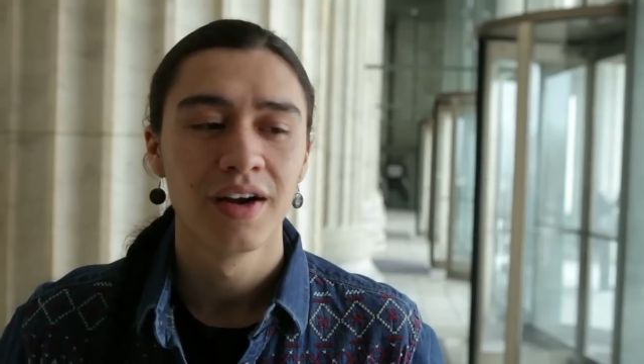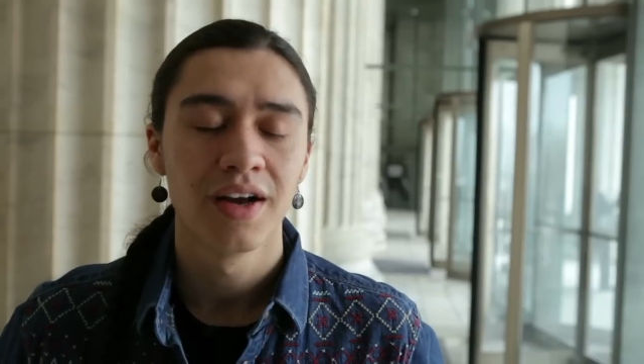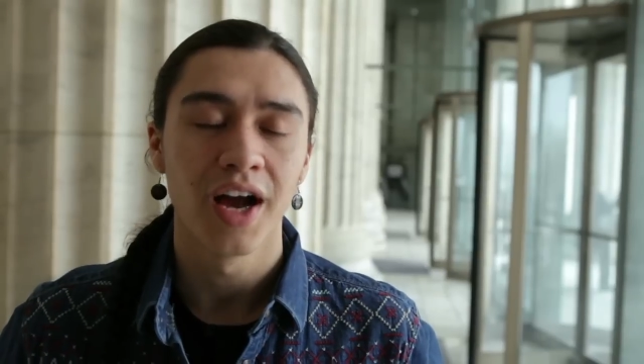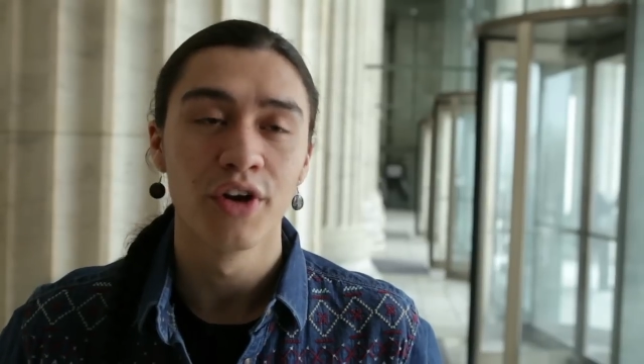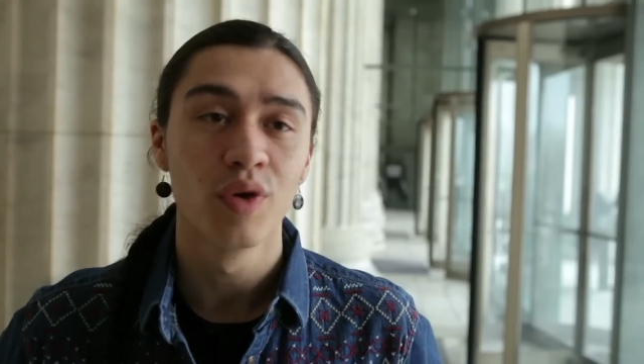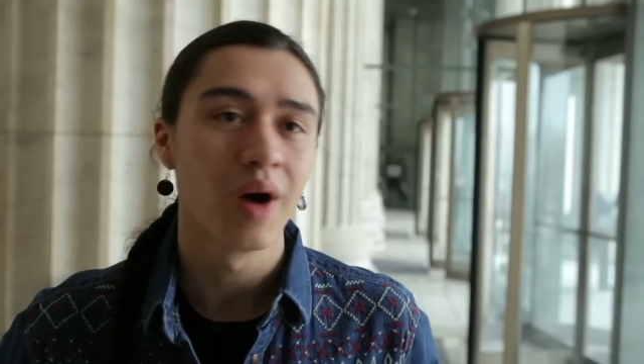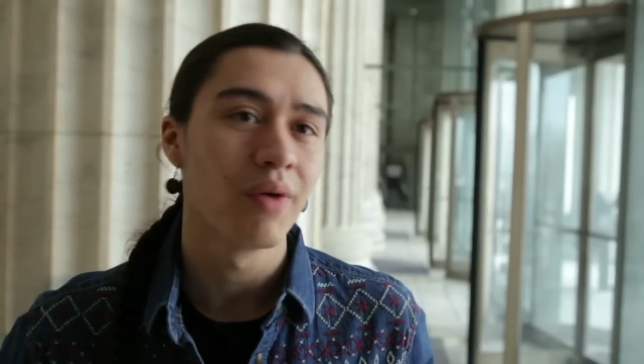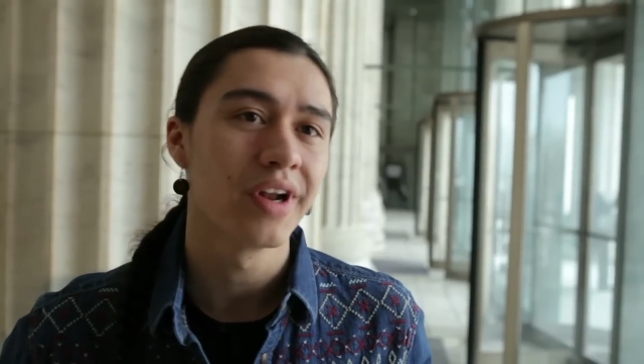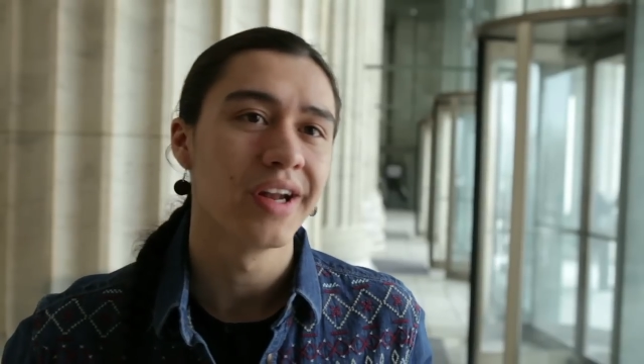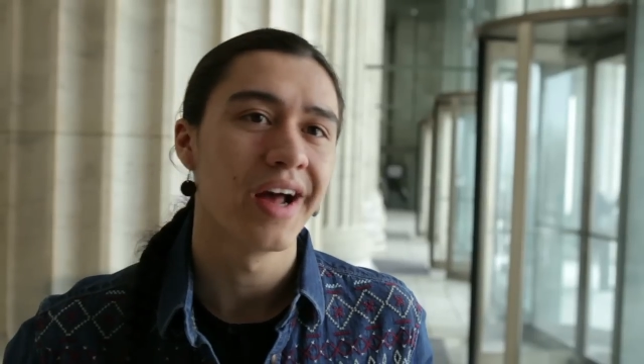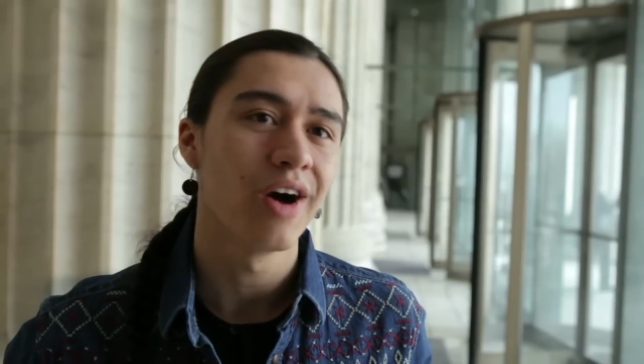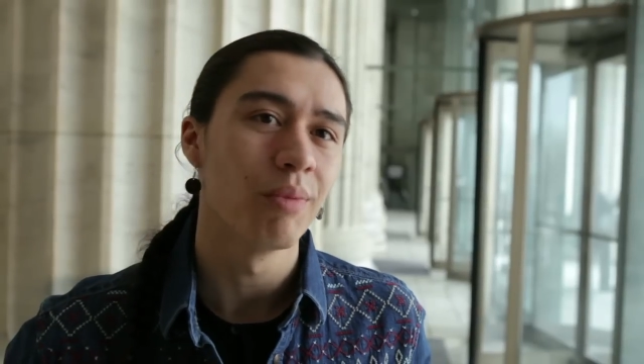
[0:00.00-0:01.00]
I knew I wanted
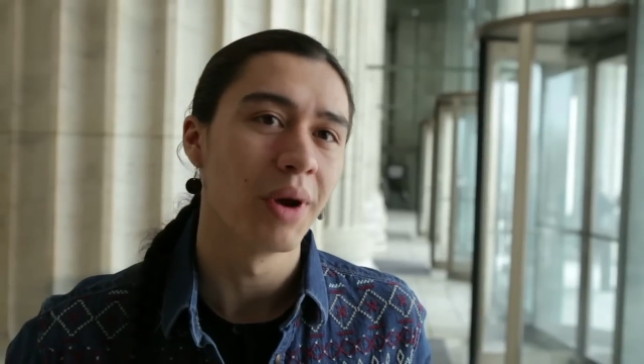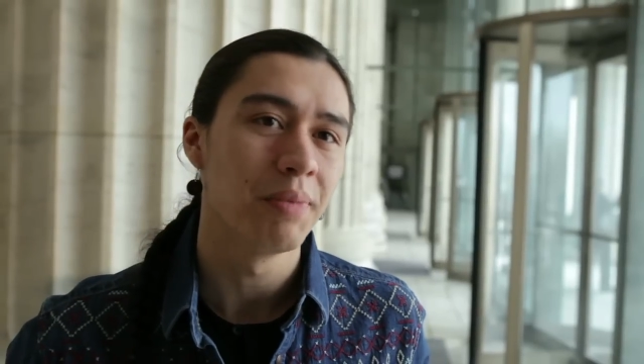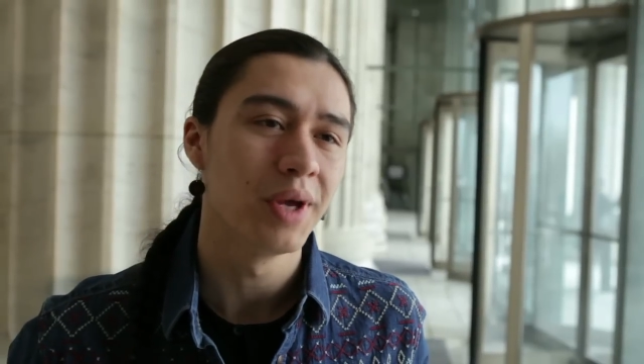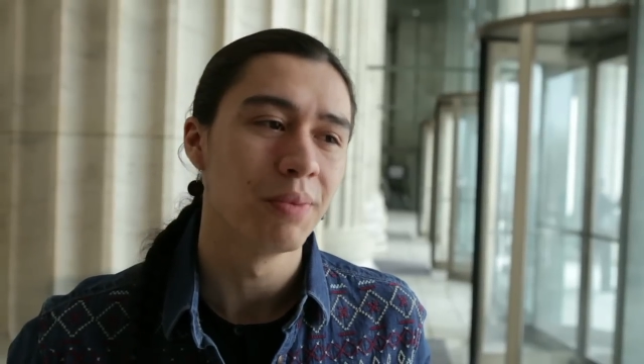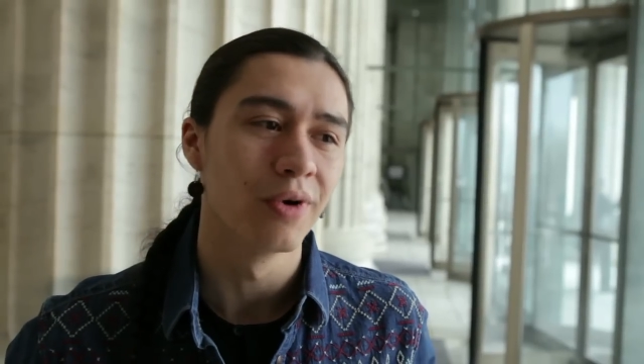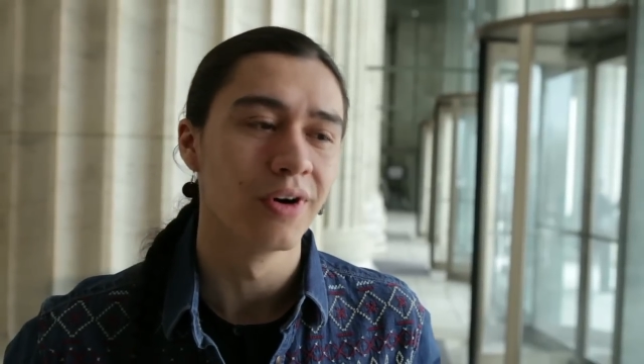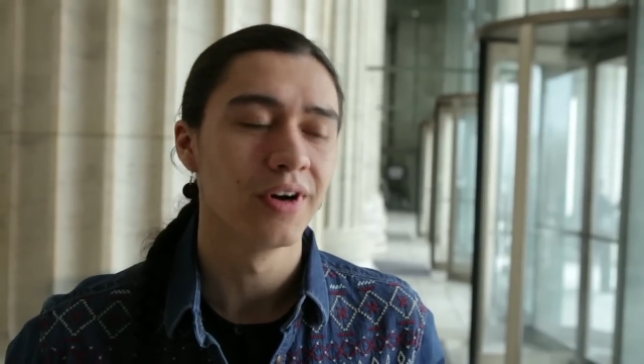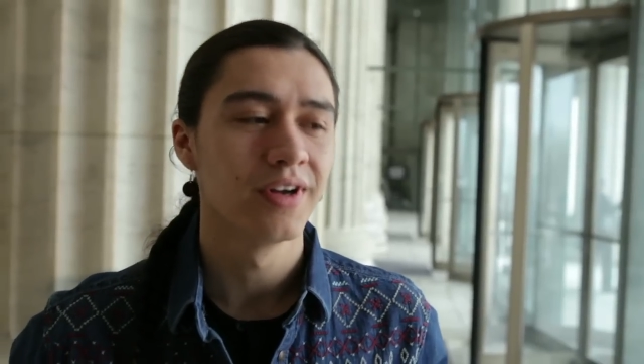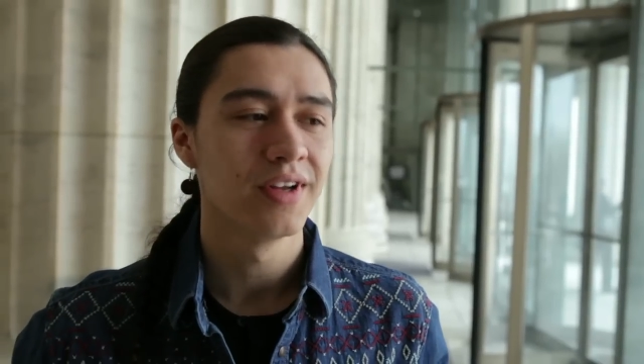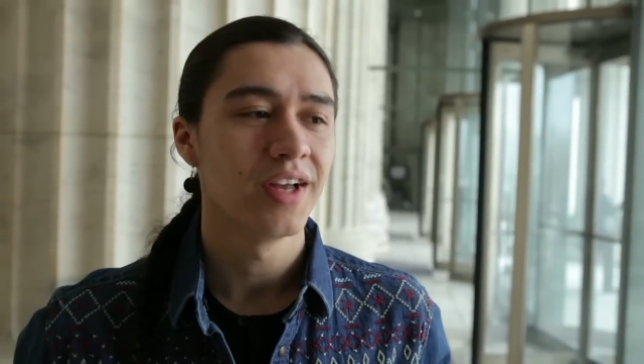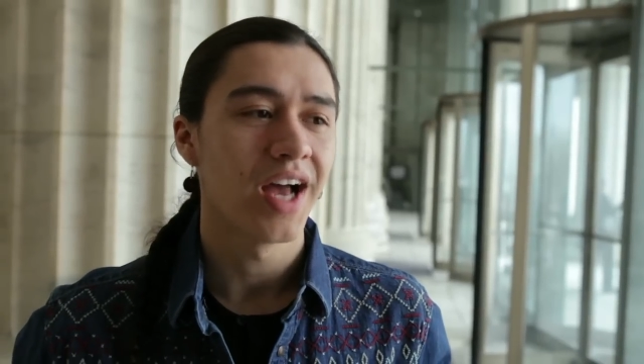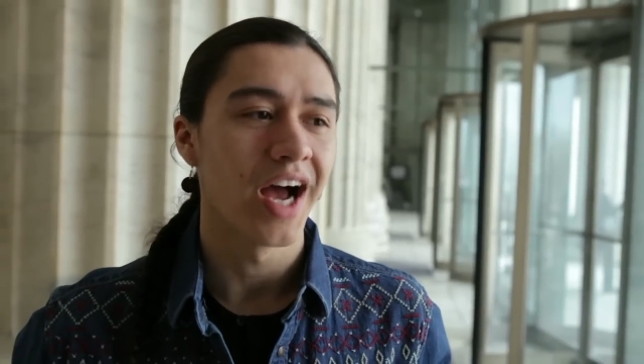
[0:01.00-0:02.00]
to help my people.
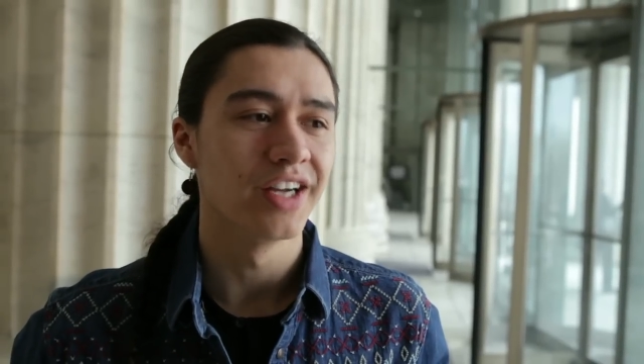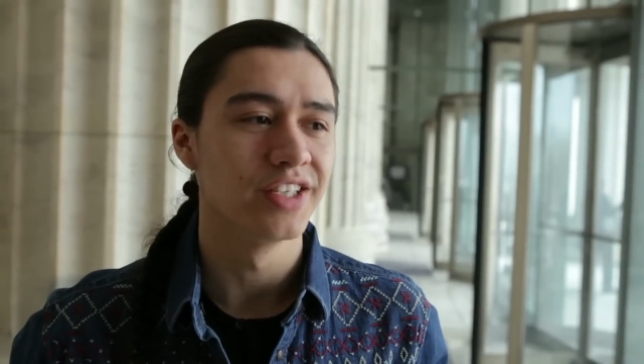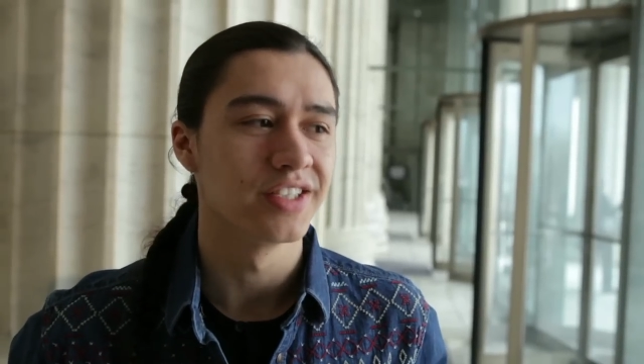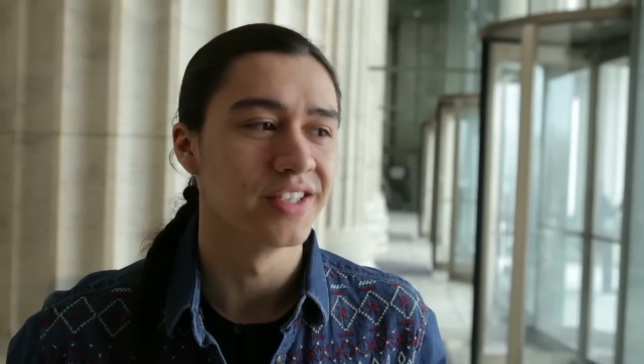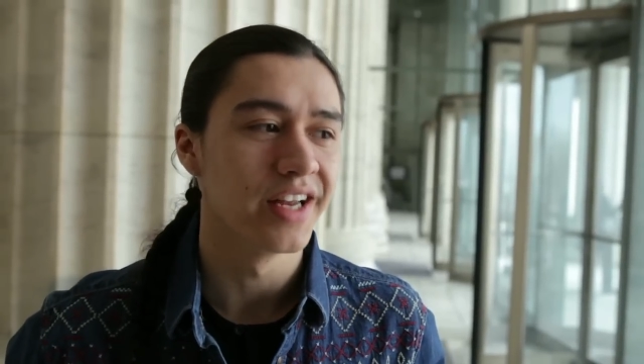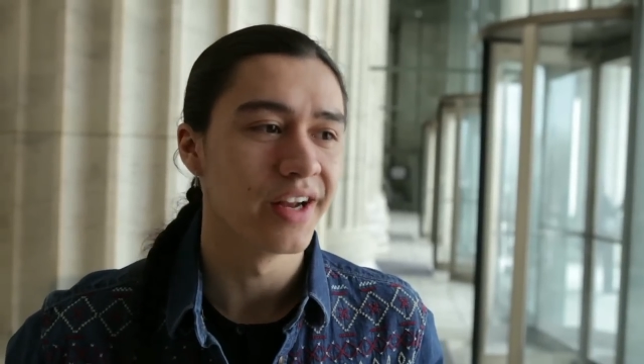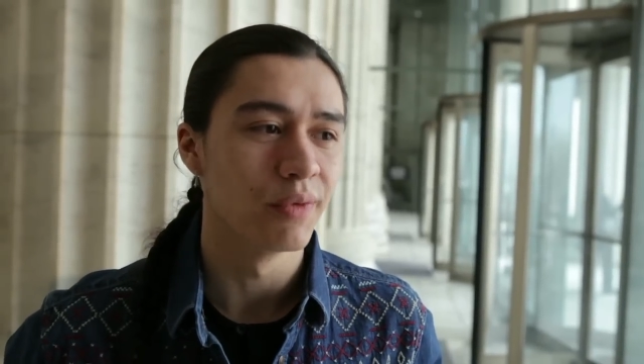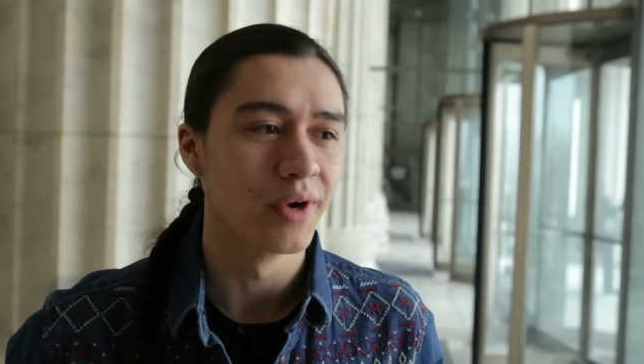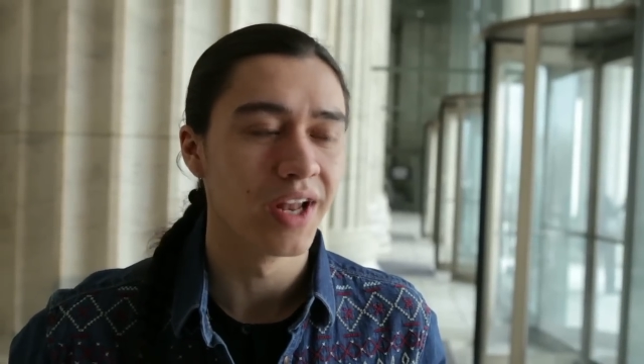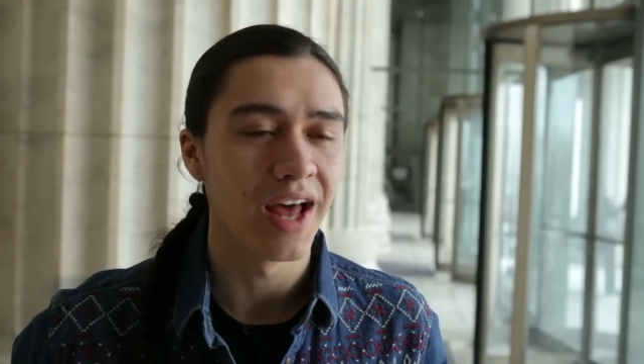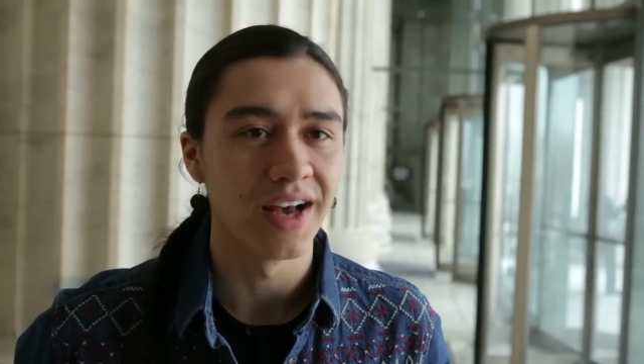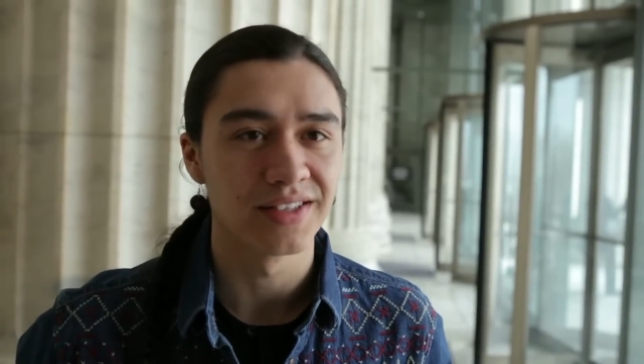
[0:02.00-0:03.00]
I just didn't
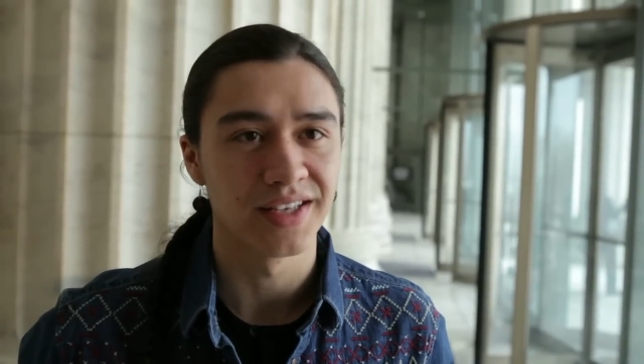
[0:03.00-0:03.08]
realize